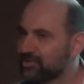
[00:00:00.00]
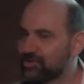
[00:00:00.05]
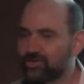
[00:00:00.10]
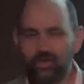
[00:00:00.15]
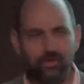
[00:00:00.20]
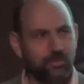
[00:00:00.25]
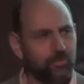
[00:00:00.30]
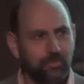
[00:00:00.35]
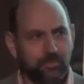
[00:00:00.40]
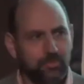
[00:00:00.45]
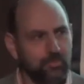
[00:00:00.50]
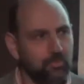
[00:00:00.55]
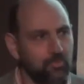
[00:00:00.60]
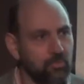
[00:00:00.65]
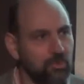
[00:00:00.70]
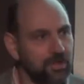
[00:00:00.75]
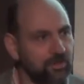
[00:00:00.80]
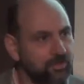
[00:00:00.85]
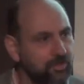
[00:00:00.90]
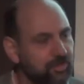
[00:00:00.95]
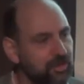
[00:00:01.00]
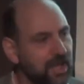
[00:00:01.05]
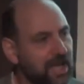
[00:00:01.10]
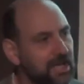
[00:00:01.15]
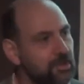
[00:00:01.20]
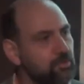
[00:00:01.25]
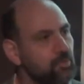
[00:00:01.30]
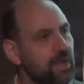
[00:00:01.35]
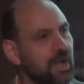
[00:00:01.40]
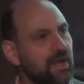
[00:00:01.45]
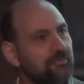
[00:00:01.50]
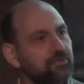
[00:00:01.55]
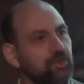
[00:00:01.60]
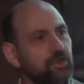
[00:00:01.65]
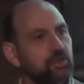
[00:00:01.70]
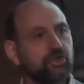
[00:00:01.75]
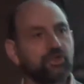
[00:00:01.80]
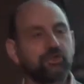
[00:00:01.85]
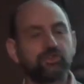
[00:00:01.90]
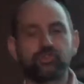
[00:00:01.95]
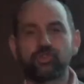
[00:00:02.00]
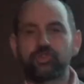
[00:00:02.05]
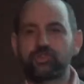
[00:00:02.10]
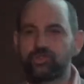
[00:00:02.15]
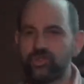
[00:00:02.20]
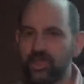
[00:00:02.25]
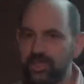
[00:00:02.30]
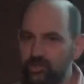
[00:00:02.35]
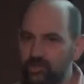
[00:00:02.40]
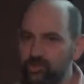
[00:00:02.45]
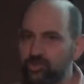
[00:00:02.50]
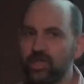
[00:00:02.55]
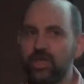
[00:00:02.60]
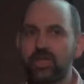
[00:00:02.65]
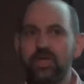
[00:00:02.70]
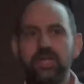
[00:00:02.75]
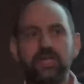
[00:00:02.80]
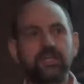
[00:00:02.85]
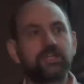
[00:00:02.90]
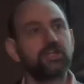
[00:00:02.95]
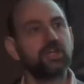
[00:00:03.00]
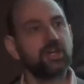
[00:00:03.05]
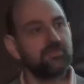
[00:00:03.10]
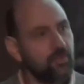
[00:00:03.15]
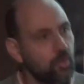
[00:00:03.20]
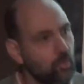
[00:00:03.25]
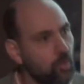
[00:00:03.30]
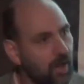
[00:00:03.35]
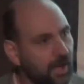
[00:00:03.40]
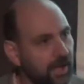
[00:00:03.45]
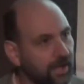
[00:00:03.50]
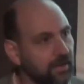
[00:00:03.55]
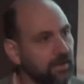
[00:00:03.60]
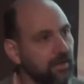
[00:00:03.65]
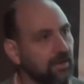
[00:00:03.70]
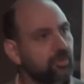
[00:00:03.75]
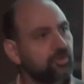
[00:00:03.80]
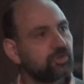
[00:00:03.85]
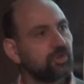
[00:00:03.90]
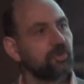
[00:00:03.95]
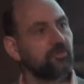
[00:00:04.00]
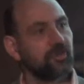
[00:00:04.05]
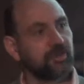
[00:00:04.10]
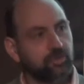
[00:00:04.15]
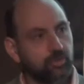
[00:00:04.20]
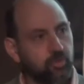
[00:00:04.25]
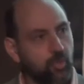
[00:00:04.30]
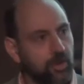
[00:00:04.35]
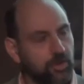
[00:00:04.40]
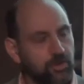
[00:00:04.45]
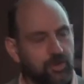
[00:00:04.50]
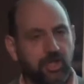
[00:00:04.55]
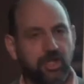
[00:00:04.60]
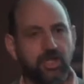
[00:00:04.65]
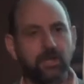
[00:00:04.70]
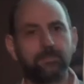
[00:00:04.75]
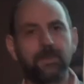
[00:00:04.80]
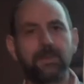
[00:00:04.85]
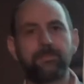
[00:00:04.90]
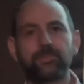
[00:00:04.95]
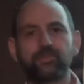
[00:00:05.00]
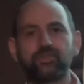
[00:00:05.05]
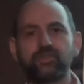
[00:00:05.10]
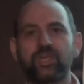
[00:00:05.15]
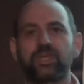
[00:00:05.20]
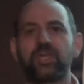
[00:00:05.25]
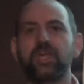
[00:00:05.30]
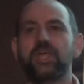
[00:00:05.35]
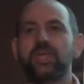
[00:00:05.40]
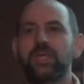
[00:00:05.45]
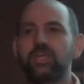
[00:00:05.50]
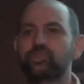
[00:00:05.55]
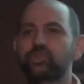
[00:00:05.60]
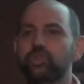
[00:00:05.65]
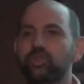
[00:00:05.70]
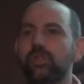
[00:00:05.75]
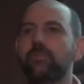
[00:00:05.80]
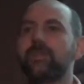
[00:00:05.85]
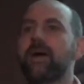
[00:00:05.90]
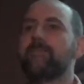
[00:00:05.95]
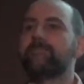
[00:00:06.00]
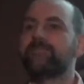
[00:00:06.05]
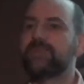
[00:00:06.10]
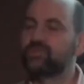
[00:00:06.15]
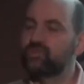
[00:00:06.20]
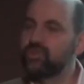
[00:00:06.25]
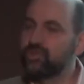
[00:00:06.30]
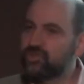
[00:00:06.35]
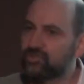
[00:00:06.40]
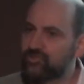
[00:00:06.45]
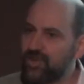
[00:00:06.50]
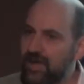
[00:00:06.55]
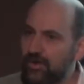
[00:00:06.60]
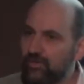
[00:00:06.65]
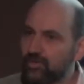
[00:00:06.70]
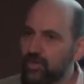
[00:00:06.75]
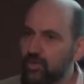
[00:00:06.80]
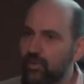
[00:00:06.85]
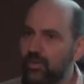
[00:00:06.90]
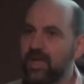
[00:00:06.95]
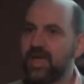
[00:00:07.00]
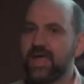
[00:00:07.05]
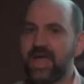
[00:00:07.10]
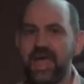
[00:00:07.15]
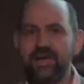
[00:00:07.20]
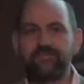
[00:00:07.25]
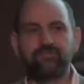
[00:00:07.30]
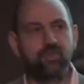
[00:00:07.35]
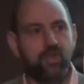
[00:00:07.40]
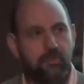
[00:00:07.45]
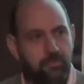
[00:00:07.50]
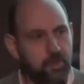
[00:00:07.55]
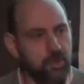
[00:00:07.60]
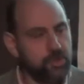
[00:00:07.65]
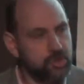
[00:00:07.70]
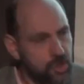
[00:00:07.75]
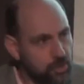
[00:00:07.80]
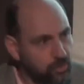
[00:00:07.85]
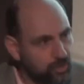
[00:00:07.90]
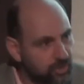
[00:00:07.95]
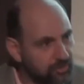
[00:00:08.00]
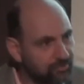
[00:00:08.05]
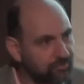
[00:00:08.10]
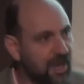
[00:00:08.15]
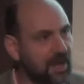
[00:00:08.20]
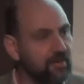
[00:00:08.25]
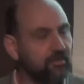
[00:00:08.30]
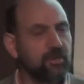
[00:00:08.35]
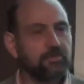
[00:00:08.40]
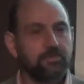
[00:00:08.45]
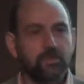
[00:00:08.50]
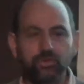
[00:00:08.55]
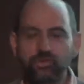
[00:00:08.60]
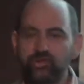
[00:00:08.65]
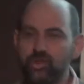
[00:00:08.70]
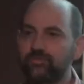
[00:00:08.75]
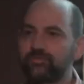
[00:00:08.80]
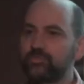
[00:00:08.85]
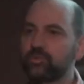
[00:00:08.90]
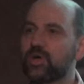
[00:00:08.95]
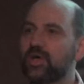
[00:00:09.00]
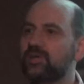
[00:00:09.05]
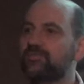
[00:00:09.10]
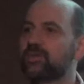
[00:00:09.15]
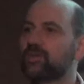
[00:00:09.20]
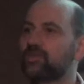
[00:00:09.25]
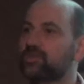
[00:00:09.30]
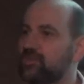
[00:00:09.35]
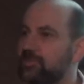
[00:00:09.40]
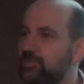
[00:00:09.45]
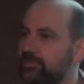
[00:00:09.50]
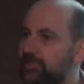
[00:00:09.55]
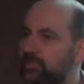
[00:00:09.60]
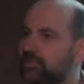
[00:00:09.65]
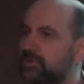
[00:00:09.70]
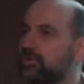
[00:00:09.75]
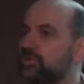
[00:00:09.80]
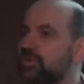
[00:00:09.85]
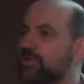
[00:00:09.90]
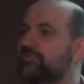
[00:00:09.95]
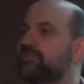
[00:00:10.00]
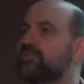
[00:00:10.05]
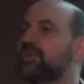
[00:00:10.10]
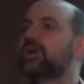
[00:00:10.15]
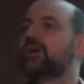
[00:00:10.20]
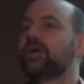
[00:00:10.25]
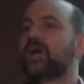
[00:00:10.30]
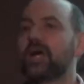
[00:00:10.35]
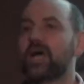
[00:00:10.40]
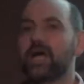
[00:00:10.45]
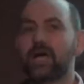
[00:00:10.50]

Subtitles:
So instead, we have to look at success in another way. And so that's why you hear people saying it's all about business value. Have we produced valuable software that's improved